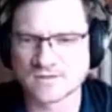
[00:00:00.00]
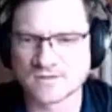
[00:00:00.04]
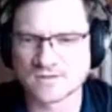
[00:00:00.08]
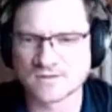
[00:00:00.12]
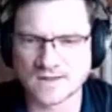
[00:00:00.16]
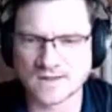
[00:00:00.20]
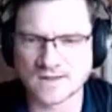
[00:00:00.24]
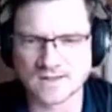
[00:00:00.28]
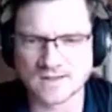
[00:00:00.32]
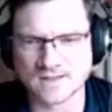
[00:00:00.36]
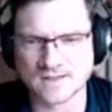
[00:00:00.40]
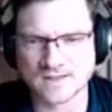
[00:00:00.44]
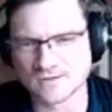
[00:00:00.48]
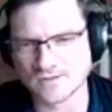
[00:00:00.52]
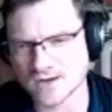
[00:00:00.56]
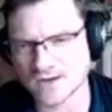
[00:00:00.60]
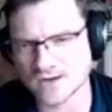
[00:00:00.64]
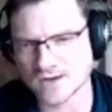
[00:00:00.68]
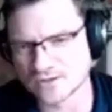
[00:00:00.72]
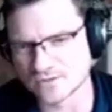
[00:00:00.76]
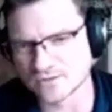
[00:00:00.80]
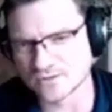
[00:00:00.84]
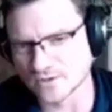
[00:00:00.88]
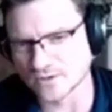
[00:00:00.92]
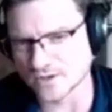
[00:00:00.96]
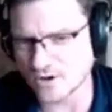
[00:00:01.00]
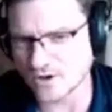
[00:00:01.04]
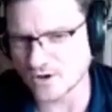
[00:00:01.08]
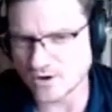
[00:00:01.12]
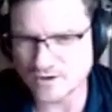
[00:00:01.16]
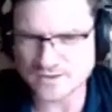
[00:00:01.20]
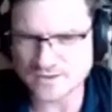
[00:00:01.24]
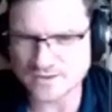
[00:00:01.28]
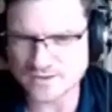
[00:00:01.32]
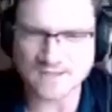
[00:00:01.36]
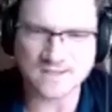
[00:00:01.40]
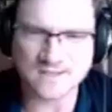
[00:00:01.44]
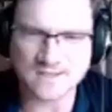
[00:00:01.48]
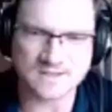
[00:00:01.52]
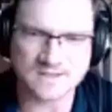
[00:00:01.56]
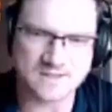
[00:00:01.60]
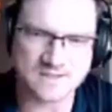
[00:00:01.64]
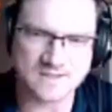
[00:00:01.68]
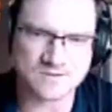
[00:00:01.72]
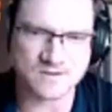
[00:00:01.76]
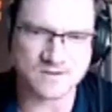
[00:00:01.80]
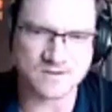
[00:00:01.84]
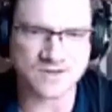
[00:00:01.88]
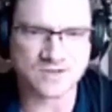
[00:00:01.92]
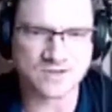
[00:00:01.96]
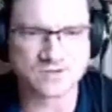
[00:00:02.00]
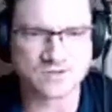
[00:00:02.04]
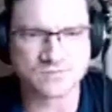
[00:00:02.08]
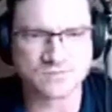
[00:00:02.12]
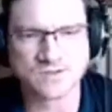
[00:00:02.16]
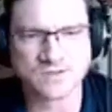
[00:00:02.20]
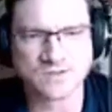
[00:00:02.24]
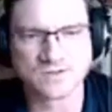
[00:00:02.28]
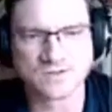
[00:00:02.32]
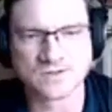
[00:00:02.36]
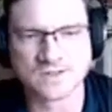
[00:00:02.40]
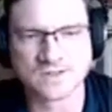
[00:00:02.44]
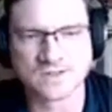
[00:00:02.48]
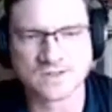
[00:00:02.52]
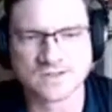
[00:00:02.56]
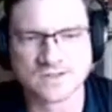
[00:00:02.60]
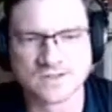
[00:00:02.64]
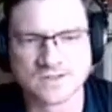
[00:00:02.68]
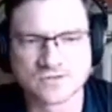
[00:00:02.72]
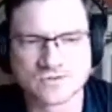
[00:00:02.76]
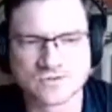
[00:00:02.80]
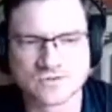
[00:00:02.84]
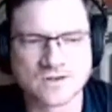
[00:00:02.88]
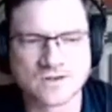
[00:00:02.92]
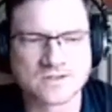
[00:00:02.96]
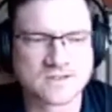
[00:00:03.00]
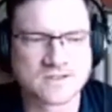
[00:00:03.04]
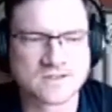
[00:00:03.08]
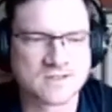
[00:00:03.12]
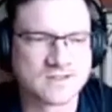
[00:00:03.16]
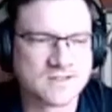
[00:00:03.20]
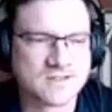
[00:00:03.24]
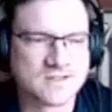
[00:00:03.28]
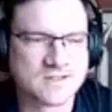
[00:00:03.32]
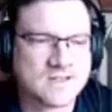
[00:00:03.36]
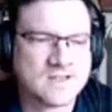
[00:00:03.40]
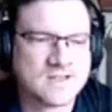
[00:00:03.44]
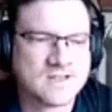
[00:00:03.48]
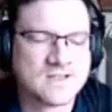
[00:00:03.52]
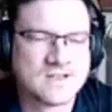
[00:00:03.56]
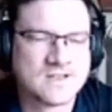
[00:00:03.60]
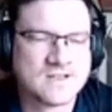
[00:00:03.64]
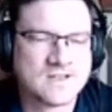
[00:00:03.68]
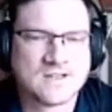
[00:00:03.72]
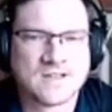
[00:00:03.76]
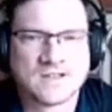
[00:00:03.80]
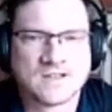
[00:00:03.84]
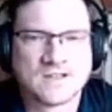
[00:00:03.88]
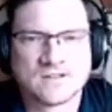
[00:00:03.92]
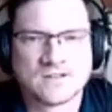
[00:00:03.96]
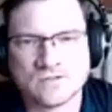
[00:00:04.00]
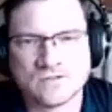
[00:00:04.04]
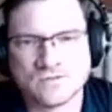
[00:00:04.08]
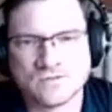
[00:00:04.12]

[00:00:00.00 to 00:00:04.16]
and the interaction with the content and interaction with the instructor. You've